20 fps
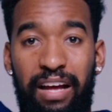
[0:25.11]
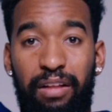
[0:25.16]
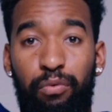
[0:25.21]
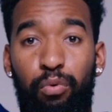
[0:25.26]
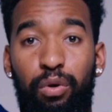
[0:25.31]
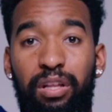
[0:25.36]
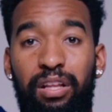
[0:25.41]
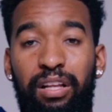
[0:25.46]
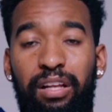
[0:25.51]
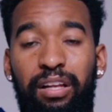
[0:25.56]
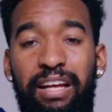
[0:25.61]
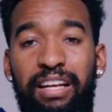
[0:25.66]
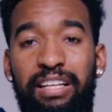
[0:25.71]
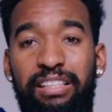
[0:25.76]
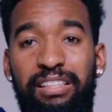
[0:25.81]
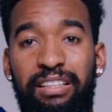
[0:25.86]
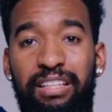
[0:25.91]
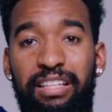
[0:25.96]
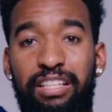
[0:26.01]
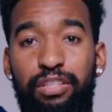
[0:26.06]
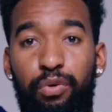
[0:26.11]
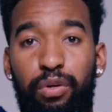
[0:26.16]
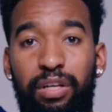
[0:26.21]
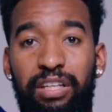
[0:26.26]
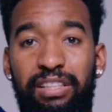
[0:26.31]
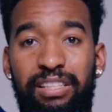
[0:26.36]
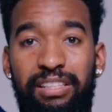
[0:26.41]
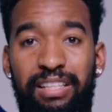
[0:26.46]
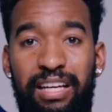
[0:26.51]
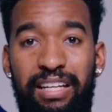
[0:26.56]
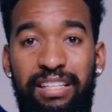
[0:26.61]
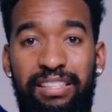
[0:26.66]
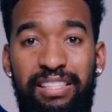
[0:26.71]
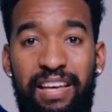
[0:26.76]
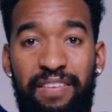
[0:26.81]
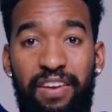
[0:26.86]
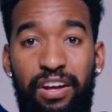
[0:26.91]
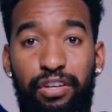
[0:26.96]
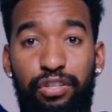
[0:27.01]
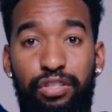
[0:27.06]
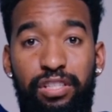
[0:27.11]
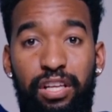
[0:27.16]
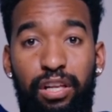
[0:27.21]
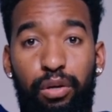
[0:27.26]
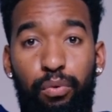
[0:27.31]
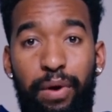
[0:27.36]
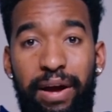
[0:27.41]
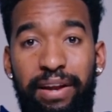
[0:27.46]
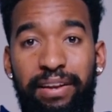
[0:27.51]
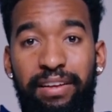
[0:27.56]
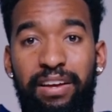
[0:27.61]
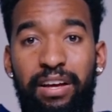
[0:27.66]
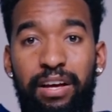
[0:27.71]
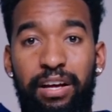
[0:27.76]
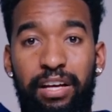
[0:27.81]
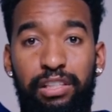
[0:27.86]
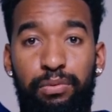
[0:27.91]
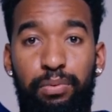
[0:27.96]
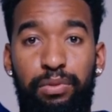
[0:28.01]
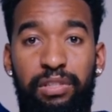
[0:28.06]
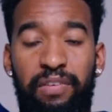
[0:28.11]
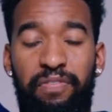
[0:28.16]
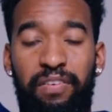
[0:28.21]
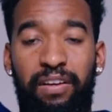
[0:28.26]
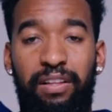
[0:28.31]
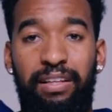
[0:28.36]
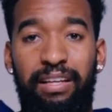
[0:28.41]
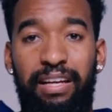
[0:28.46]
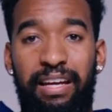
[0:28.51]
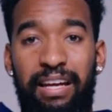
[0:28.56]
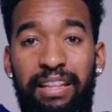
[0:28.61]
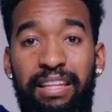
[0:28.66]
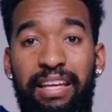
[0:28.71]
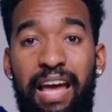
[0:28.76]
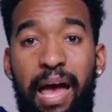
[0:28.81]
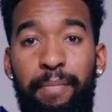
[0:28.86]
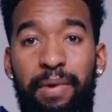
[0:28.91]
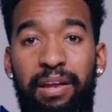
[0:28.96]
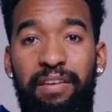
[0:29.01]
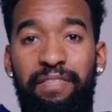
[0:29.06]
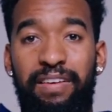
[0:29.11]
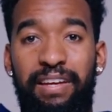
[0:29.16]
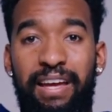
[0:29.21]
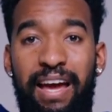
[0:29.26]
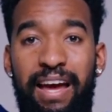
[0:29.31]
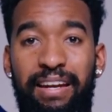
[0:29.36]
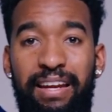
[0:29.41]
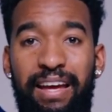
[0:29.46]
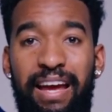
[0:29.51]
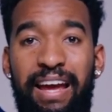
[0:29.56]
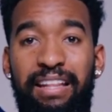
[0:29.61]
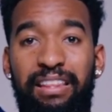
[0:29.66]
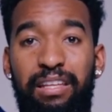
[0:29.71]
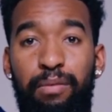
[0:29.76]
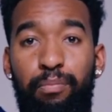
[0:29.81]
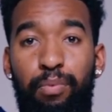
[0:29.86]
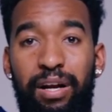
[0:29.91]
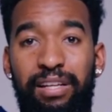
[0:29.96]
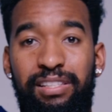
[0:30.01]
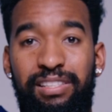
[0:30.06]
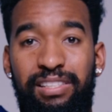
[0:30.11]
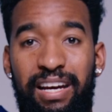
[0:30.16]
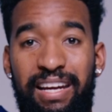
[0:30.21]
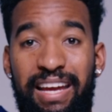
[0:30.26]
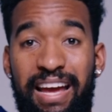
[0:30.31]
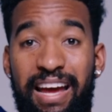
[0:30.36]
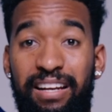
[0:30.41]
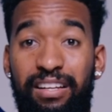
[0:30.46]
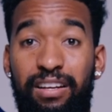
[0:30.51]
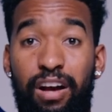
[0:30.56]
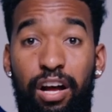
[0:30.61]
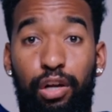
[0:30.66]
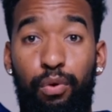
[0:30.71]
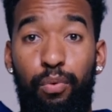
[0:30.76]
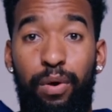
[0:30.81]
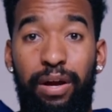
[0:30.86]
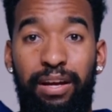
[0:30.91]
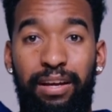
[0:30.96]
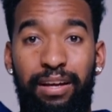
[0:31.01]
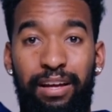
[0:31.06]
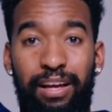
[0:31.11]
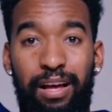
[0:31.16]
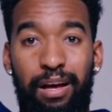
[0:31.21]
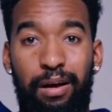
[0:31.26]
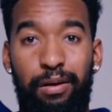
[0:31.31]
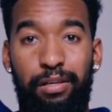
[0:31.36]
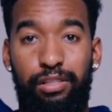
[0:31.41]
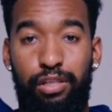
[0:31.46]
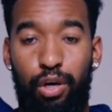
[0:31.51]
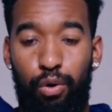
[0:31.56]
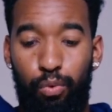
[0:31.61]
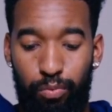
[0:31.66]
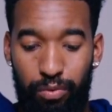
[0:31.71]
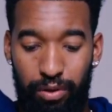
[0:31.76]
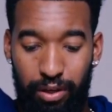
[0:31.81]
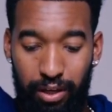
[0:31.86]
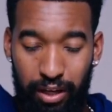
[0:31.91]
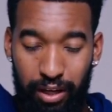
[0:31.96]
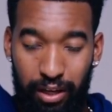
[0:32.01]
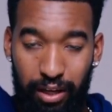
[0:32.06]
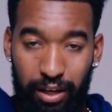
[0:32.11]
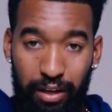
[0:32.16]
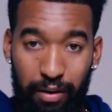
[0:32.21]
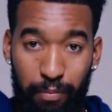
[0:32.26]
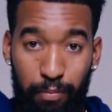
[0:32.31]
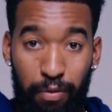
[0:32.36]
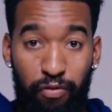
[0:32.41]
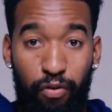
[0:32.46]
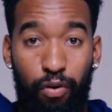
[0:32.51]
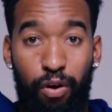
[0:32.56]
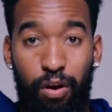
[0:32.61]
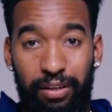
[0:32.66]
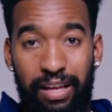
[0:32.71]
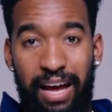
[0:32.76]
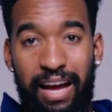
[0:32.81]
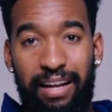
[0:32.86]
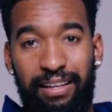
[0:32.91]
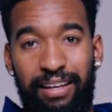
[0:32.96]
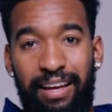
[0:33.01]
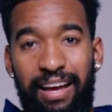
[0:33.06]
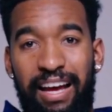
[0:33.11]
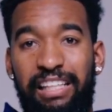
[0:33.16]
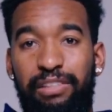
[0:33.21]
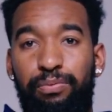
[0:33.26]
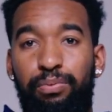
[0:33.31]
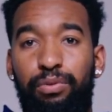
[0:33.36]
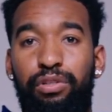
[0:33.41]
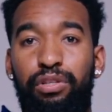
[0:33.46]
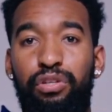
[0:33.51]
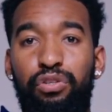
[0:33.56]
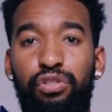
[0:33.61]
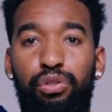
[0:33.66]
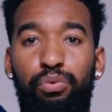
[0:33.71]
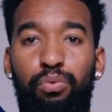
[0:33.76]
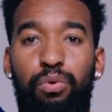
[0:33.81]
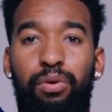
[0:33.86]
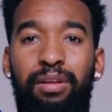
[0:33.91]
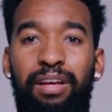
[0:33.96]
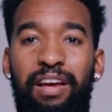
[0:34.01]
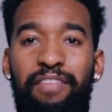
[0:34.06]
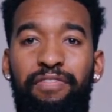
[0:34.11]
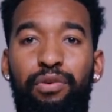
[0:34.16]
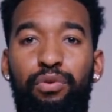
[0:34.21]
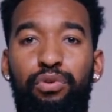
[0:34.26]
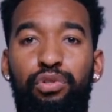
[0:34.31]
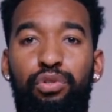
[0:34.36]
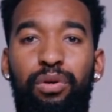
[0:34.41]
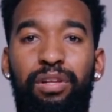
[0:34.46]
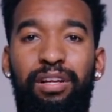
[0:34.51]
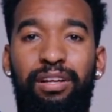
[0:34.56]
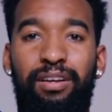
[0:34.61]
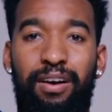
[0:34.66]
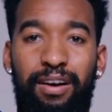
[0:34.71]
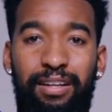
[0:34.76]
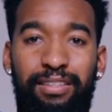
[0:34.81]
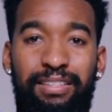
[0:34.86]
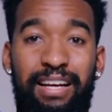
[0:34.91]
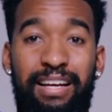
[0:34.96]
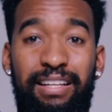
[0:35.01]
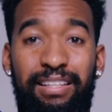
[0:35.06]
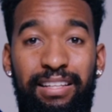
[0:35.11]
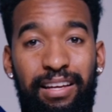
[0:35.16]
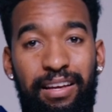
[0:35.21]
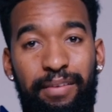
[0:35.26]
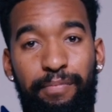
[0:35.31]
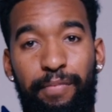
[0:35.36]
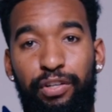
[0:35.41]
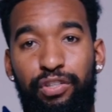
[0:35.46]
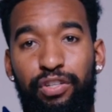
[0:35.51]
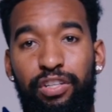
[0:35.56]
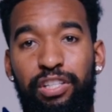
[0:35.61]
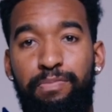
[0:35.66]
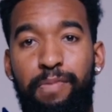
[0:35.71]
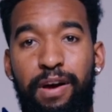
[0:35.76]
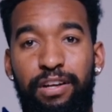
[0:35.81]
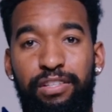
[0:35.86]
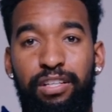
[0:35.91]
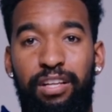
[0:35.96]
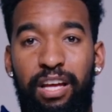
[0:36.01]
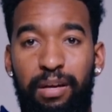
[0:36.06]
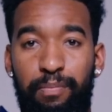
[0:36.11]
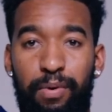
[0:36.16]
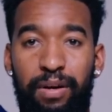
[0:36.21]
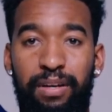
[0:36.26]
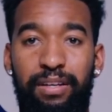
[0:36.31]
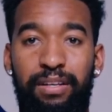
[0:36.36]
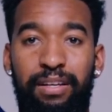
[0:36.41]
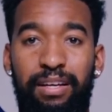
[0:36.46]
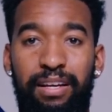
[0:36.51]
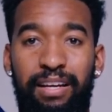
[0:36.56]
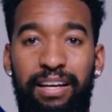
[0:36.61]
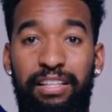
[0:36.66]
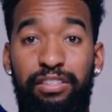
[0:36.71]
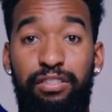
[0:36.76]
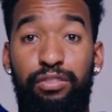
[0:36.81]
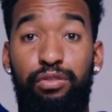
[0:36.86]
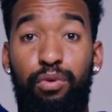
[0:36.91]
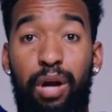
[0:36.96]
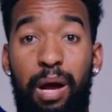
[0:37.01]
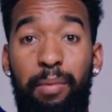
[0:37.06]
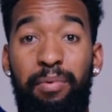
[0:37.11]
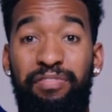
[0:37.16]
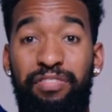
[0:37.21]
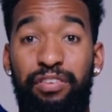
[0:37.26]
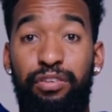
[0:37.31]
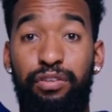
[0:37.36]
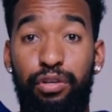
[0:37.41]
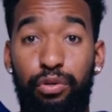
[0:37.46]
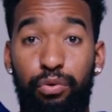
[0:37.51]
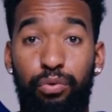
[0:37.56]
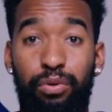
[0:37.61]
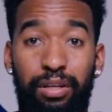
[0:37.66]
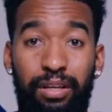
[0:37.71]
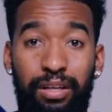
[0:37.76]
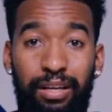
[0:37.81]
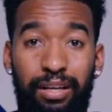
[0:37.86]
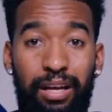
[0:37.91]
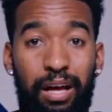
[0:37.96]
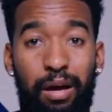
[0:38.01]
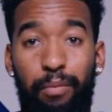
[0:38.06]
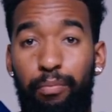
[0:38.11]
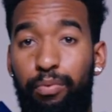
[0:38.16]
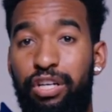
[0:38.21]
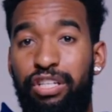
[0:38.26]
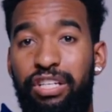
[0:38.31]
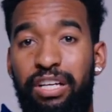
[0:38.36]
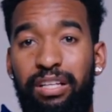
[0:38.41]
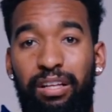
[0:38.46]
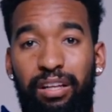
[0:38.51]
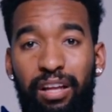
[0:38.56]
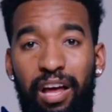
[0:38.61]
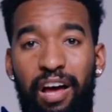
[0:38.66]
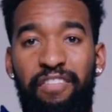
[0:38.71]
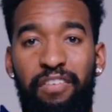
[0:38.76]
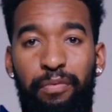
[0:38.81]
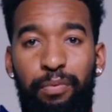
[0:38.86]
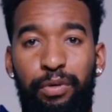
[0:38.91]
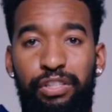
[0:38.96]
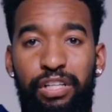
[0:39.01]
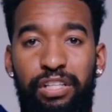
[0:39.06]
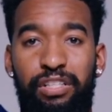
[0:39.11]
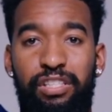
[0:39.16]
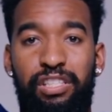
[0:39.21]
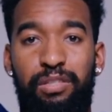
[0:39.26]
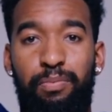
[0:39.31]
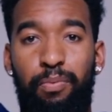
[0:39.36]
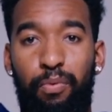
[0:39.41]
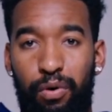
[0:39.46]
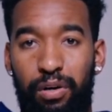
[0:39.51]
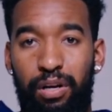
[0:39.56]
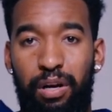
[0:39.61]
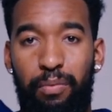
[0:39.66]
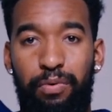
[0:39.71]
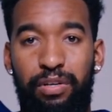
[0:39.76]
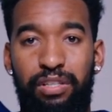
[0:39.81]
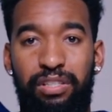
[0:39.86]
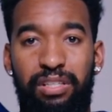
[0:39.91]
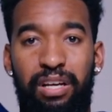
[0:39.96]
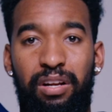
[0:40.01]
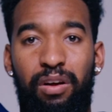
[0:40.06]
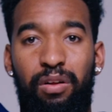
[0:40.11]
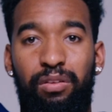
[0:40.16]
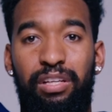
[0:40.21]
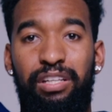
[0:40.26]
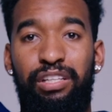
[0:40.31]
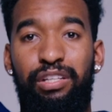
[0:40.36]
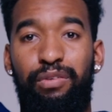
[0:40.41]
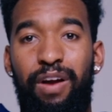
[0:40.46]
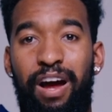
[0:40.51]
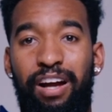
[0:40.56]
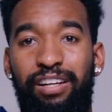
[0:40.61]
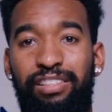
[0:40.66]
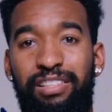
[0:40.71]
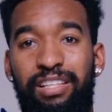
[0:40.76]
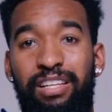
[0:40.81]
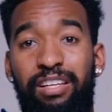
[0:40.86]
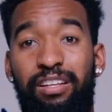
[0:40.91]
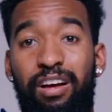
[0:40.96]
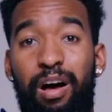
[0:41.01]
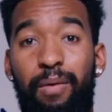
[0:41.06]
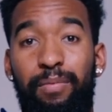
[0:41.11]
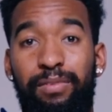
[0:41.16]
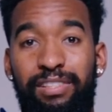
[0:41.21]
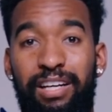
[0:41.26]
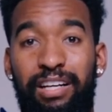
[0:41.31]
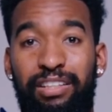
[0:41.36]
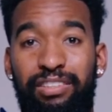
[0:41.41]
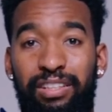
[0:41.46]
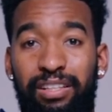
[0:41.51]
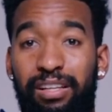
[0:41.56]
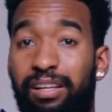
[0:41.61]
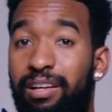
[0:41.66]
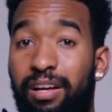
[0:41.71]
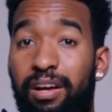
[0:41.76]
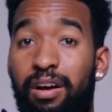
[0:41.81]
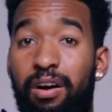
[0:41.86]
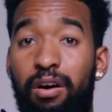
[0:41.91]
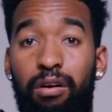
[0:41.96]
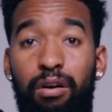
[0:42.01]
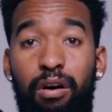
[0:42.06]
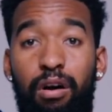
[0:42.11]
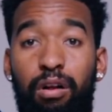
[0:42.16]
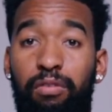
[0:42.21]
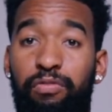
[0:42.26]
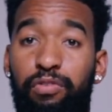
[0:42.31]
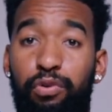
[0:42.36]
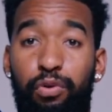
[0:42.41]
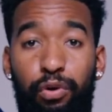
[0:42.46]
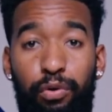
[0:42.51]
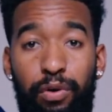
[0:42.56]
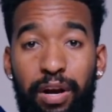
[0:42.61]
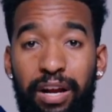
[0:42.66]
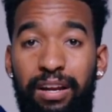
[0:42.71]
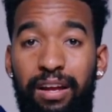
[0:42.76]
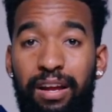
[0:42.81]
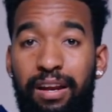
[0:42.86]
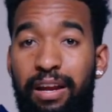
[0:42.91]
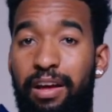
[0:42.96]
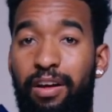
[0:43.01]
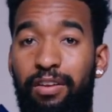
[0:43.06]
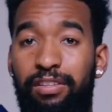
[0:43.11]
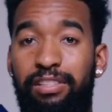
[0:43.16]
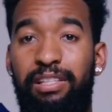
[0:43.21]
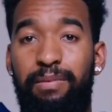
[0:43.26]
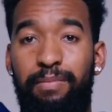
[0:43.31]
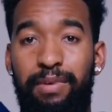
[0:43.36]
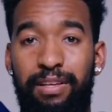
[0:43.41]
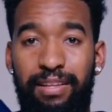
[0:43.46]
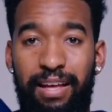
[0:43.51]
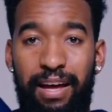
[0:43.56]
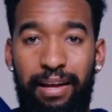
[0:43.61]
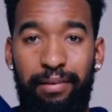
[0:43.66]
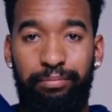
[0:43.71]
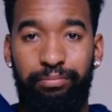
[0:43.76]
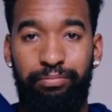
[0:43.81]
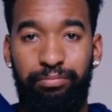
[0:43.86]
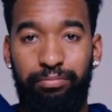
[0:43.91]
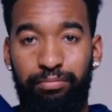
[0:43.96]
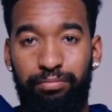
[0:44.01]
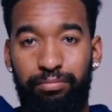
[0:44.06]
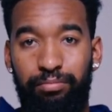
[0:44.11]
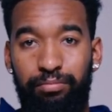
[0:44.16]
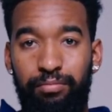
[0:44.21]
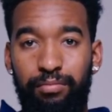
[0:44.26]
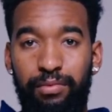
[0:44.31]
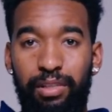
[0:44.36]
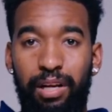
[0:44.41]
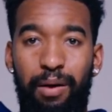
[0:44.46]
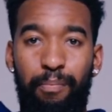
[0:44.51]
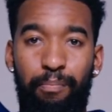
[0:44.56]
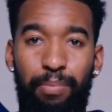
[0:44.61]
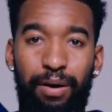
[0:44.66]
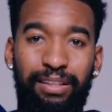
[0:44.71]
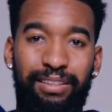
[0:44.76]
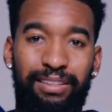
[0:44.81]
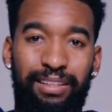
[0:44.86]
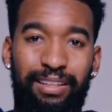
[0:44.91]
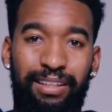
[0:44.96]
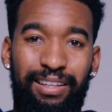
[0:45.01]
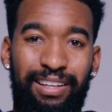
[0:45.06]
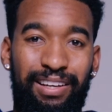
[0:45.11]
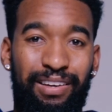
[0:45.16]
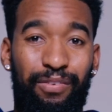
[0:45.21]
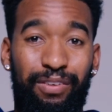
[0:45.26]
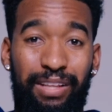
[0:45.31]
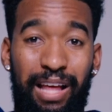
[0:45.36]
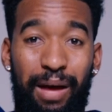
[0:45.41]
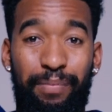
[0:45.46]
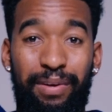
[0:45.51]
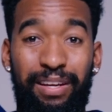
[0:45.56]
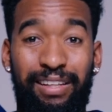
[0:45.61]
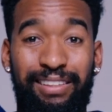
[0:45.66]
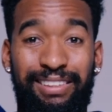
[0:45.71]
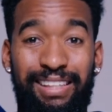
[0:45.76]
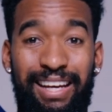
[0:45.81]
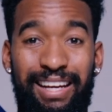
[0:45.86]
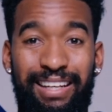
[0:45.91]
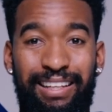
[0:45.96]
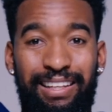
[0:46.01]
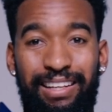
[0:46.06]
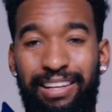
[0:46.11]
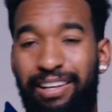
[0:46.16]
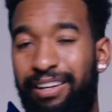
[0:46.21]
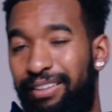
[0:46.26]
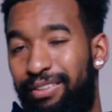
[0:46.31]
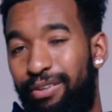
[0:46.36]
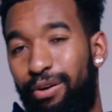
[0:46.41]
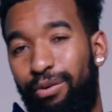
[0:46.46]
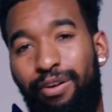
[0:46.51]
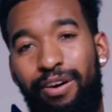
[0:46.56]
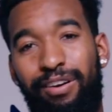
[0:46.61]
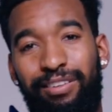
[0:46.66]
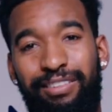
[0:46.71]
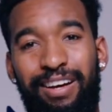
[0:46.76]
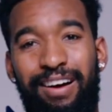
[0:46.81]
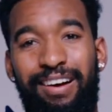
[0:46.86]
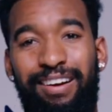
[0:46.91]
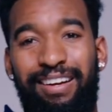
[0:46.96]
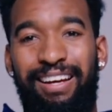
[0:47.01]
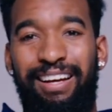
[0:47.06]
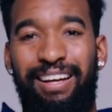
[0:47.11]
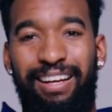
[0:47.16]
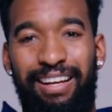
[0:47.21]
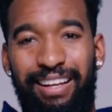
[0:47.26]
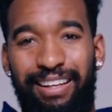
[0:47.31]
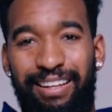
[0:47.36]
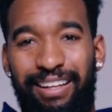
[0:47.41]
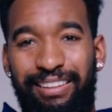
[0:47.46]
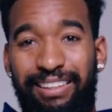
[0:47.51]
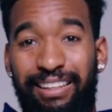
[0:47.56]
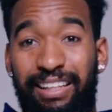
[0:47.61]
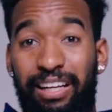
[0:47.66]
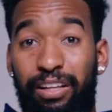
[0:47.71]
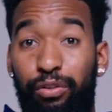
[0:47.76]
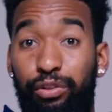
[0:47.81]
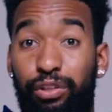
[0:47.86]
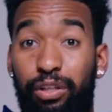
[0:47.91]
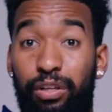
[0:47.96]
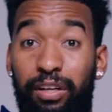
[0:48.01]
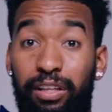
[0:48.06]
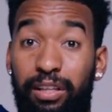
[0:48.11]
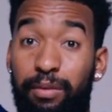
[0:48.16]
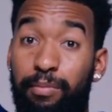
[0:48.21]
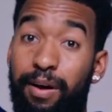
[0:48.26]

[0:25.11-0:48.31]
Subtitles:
at one of the latest Adidas releases in the 700 silhouette, specifically the MNVN in the Bright Cyan colorway. So before all that, as per usual, if you enjoy the content, make sure to smash the like button, subscribe if you're new. Appreciate the love, appreciate the support, appreciate all the interaction in the comment section. All of you are great, and I honestly mean that. But with that being said, no long talk. Let's take a closer look at the